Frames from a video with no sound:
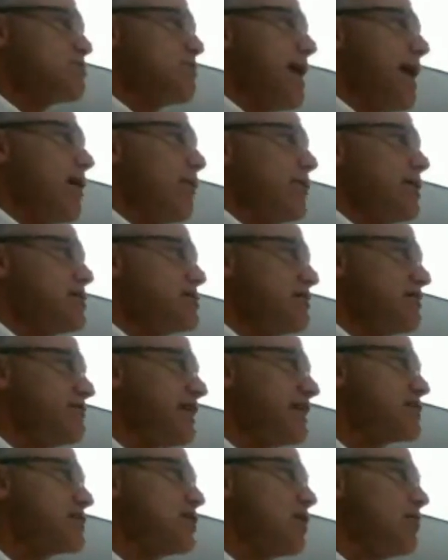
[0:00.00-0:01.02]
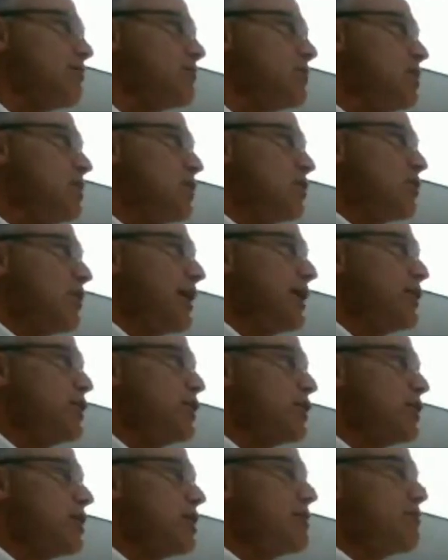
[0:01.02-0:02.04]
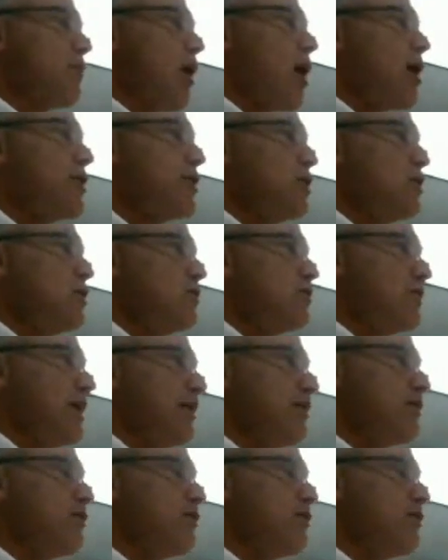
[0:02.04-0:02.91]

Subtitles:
Mallard is a victim, right, you're going to argue that